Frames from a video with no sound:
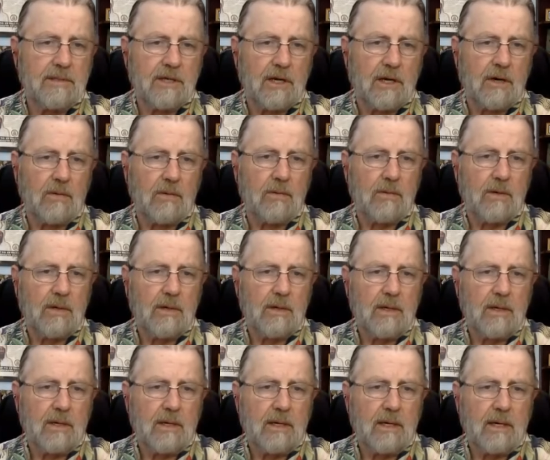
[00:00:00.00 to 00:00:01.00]
So,
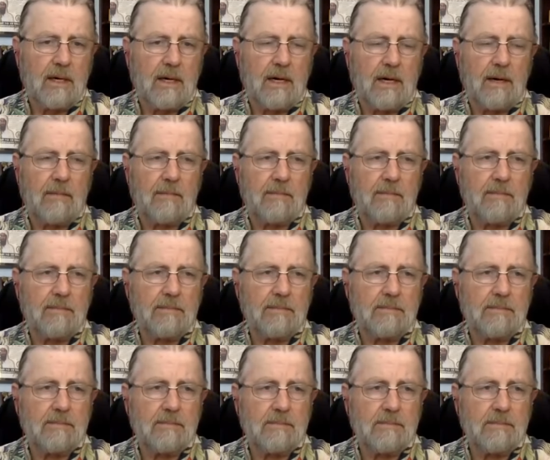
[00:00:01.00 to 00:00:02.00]
you
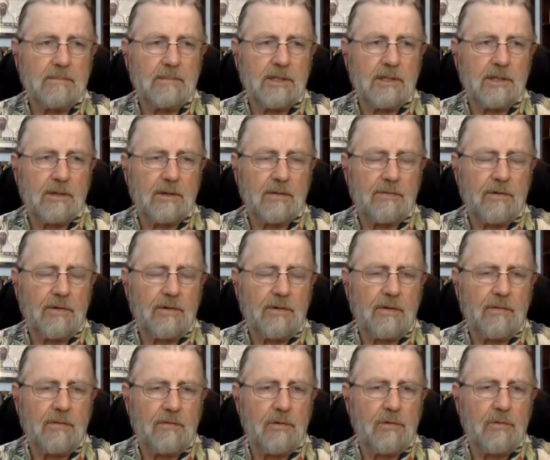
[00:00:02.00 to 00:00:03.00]
know, if
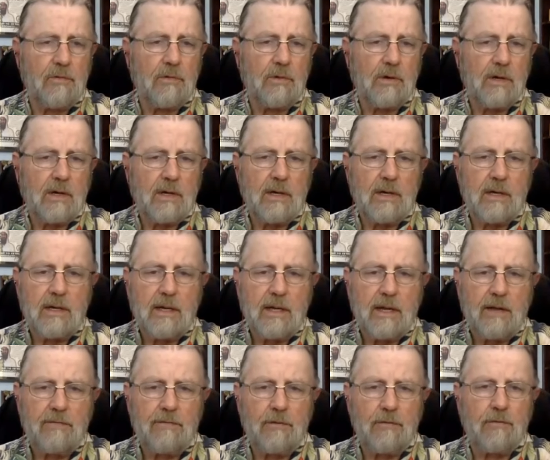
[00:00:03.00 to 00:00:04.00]
you
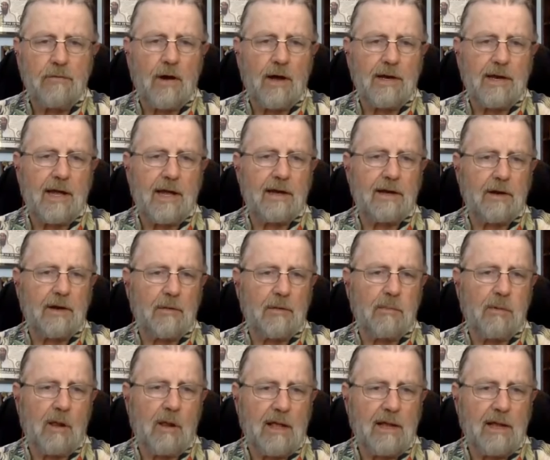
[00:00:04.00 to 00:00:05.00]
find out an
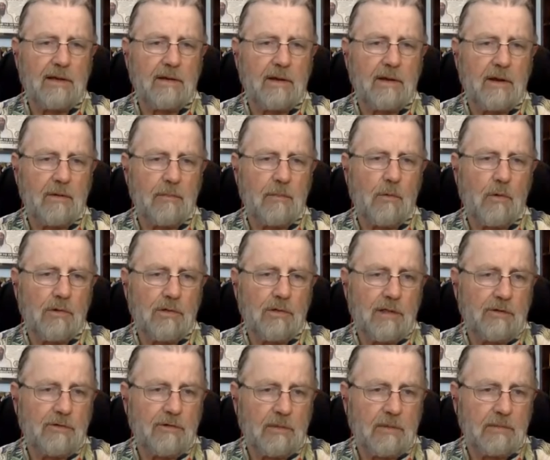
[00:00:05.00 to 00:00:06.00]

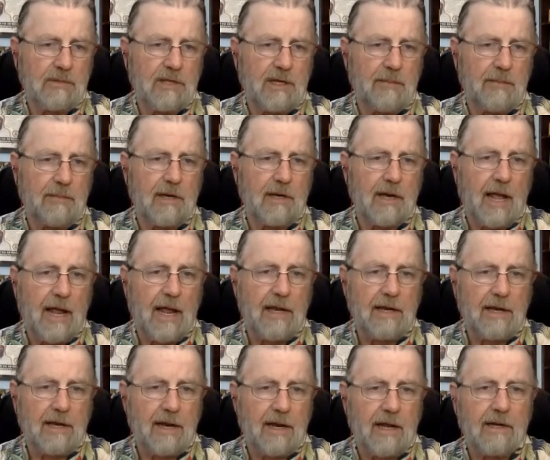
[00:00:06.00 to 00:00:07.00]
airport that Trump's going to be
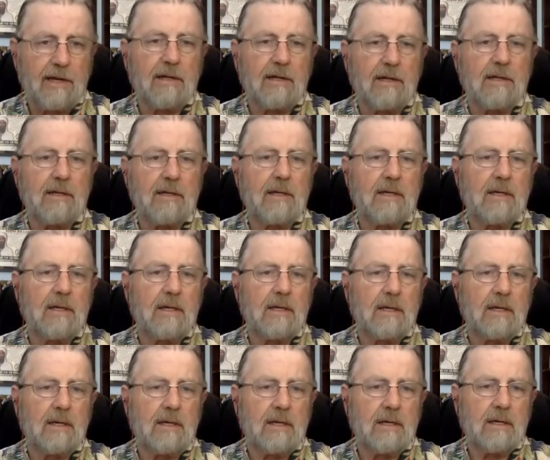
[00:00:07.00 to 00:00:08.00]
landing at,
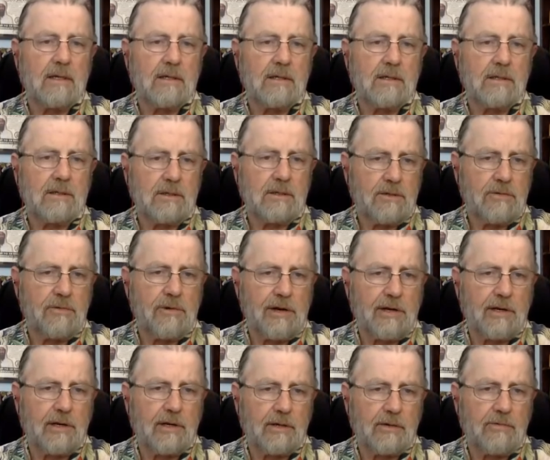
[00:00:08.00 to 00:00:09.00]

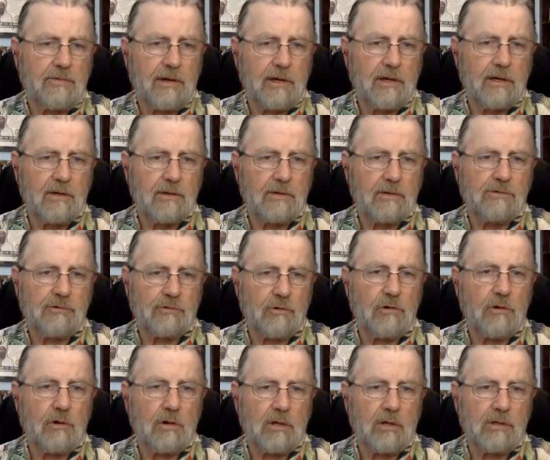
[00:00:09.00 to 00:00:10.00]
create a little
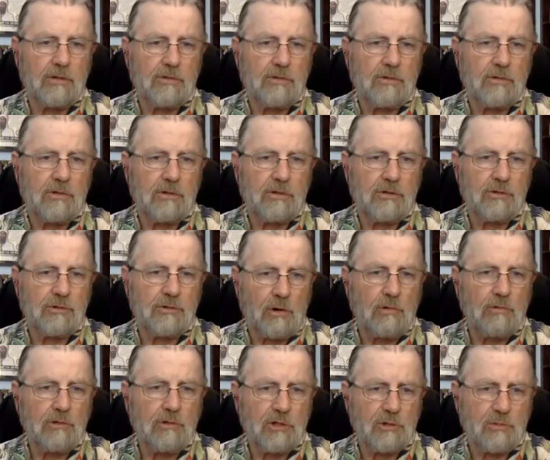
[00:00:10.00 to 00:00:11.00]

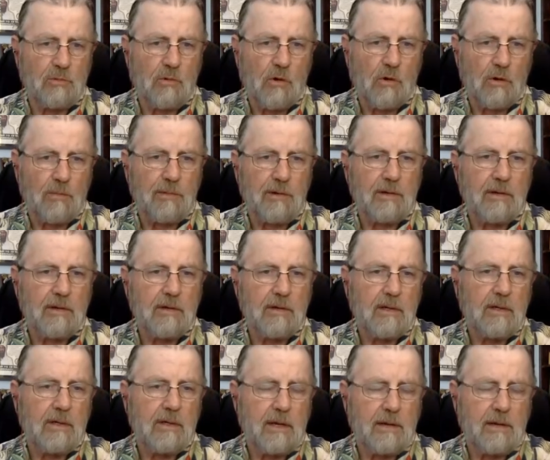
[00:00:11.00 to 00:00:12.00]
drone swarm
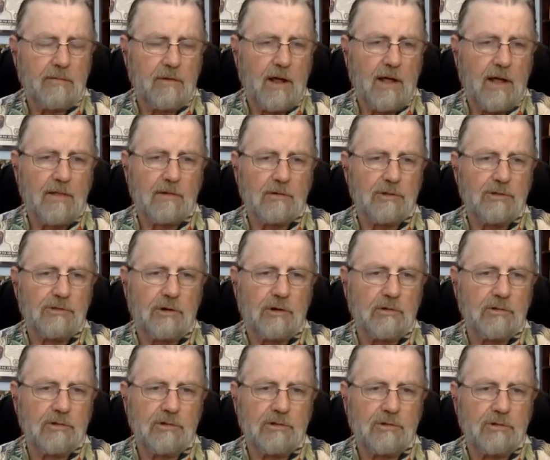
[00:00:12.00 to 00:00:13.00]
and fly those
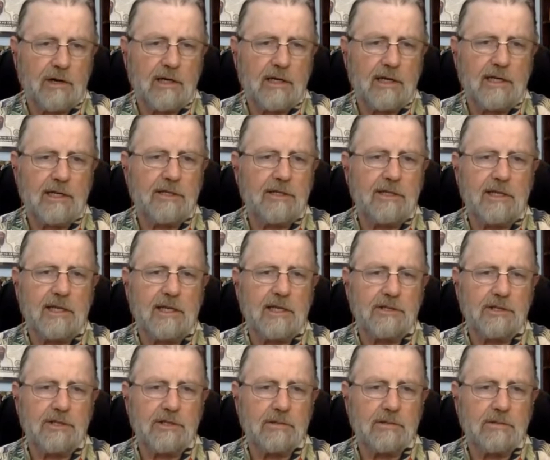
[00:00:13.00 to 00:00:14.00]
drones directly into the
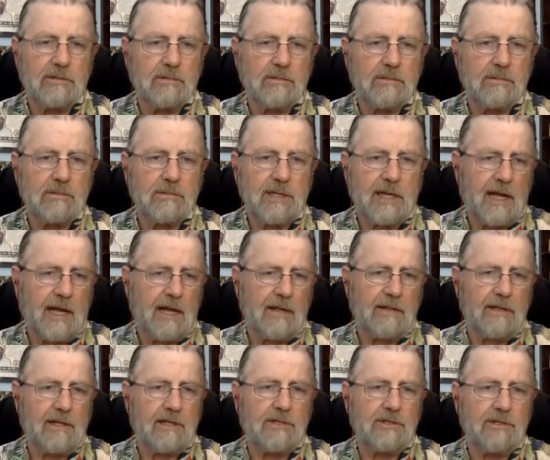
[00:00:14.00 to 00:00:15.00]
engine, take
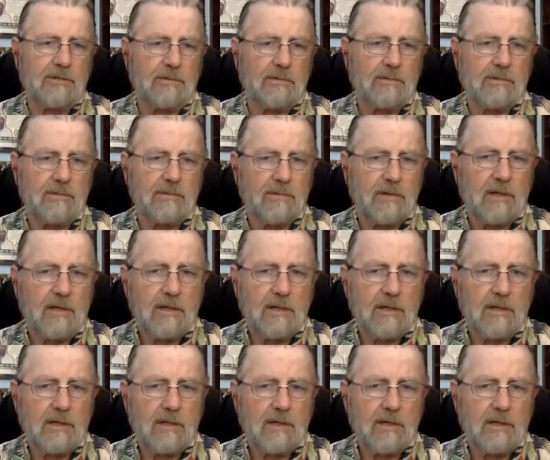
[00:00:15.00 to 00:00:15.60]
out the engine,